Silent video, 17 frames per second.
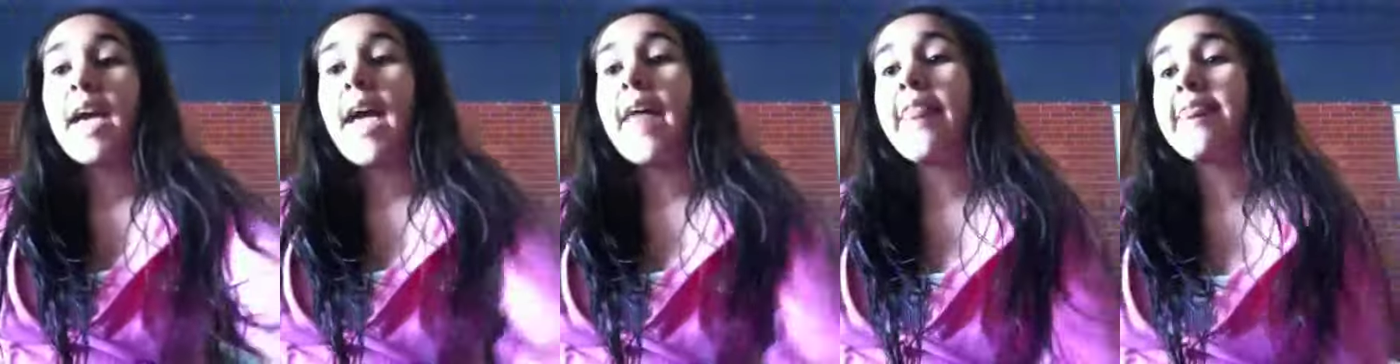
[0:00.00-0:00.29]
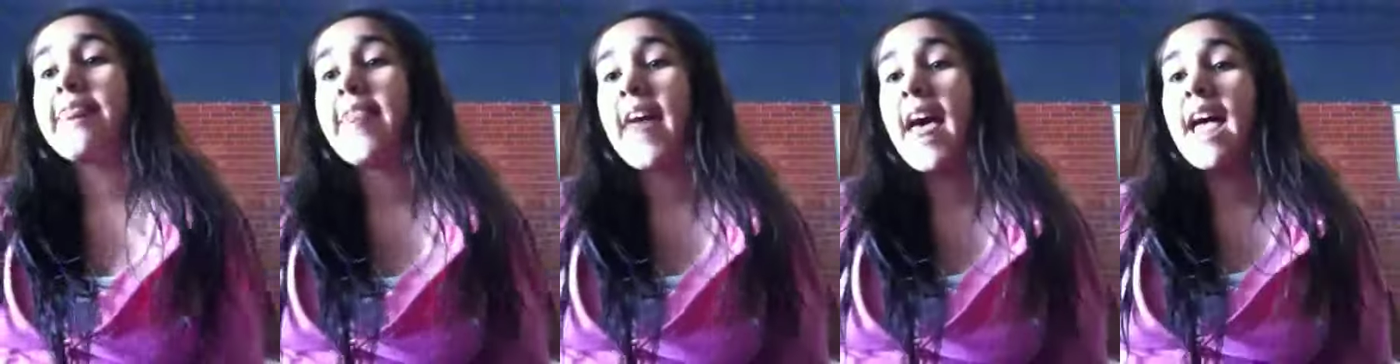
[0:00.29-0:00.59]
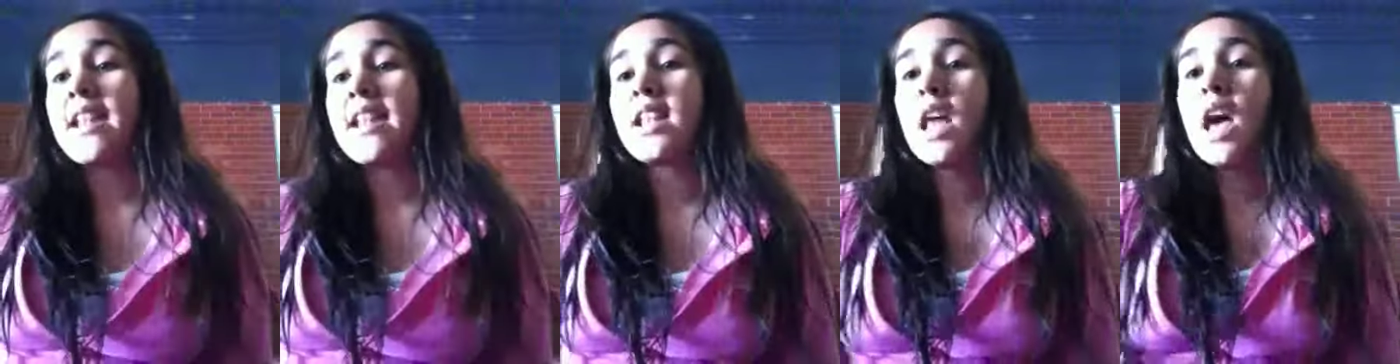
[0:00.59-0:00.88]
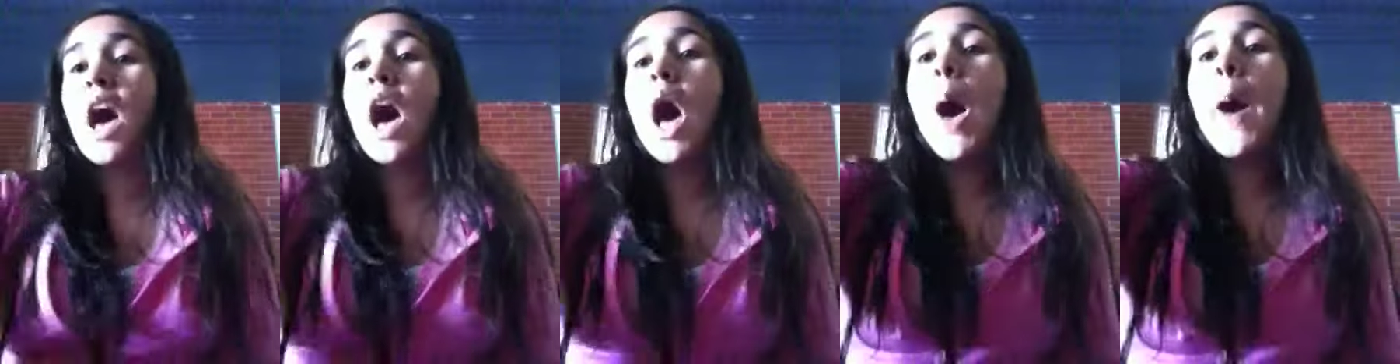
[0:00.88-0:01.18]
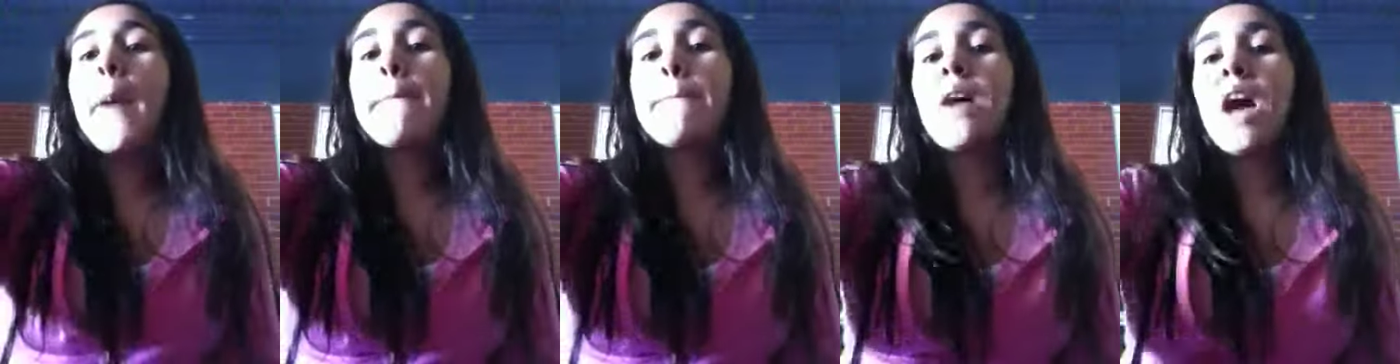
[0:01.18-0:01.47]
And then
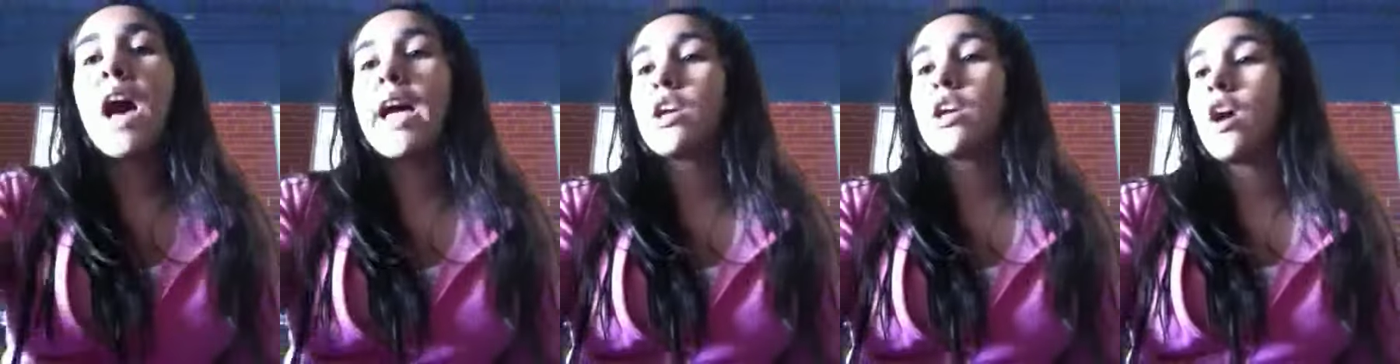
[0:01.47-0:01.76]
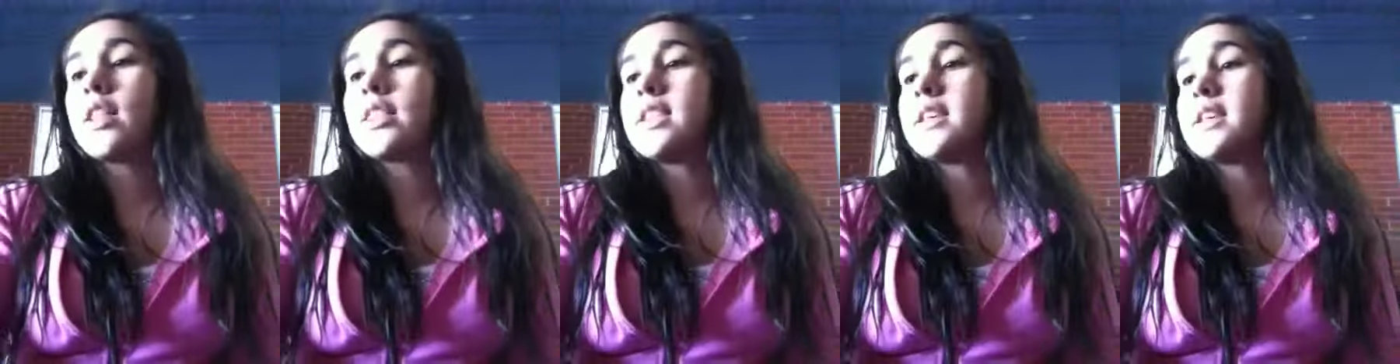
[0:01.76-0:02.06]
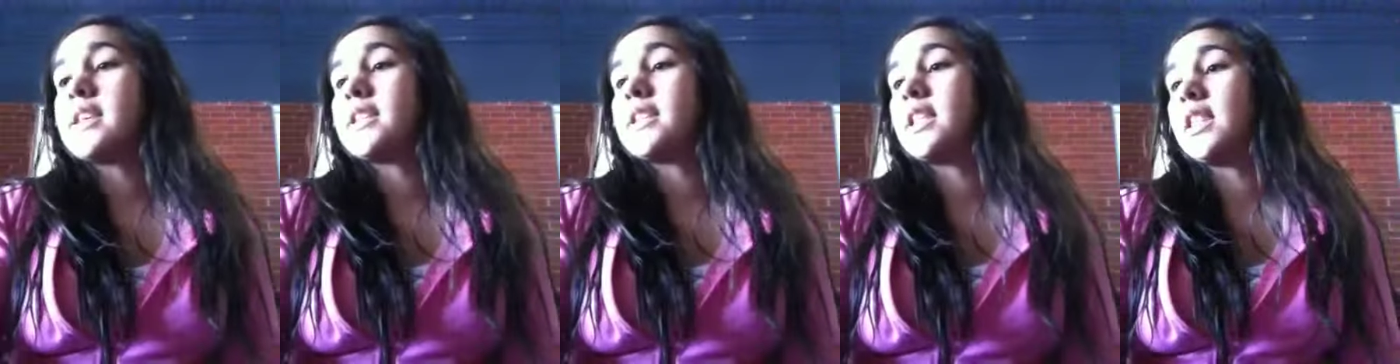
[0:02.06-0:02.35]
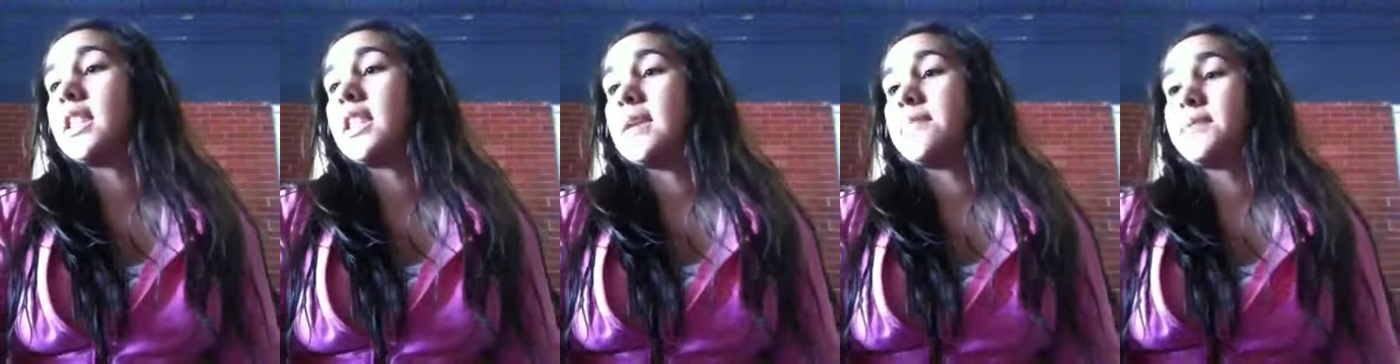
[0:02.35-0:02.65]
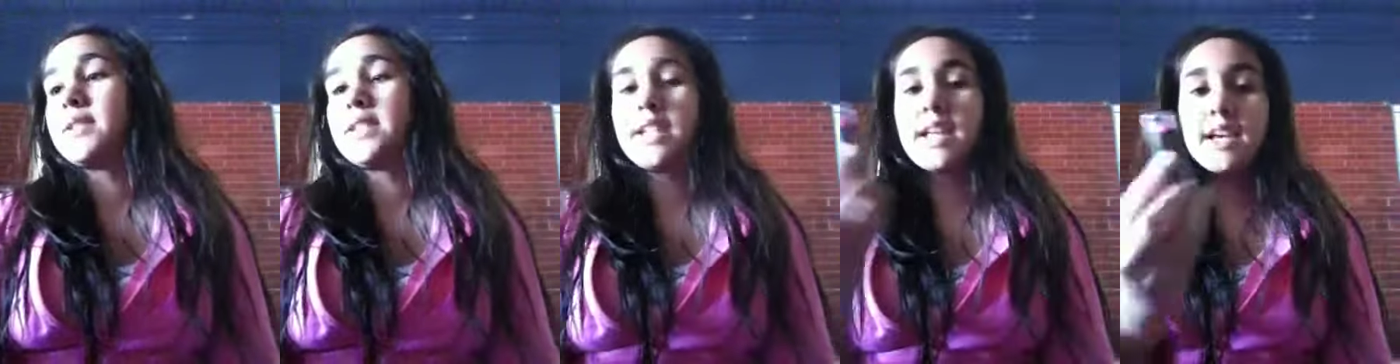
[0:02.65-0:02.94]
I got this
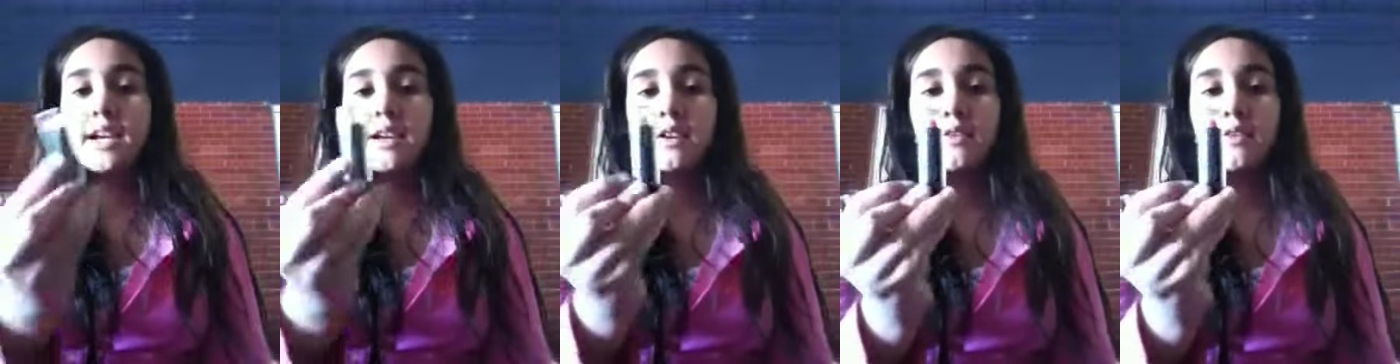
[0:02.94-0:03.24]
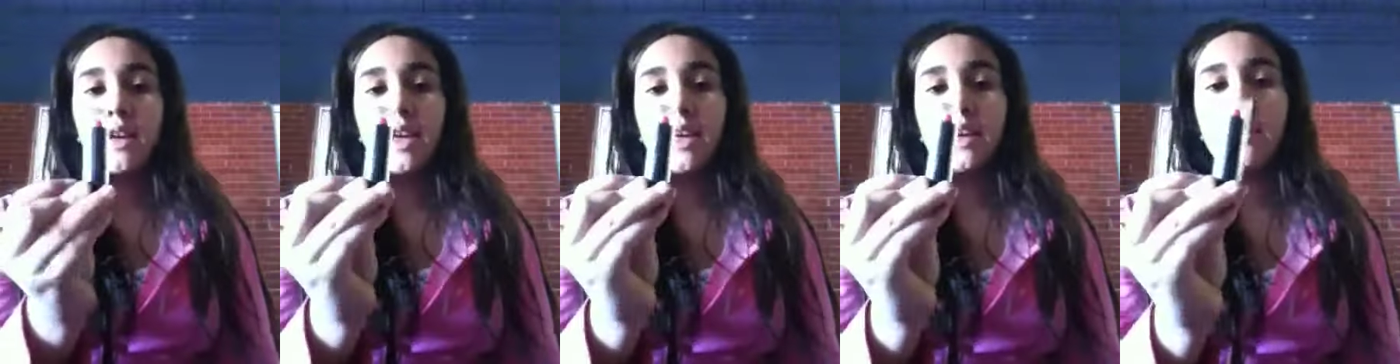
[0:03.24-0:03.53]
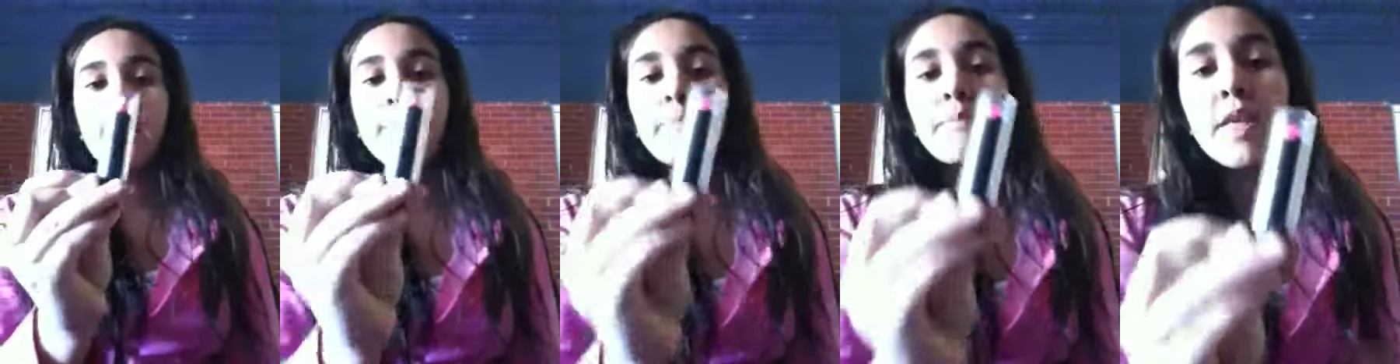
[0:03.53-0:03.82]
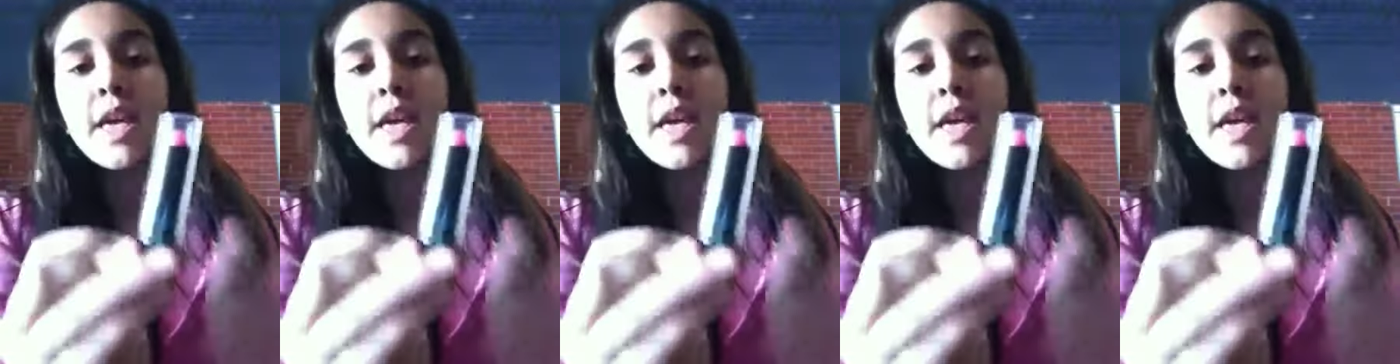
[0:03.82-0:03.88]
lipstick right here.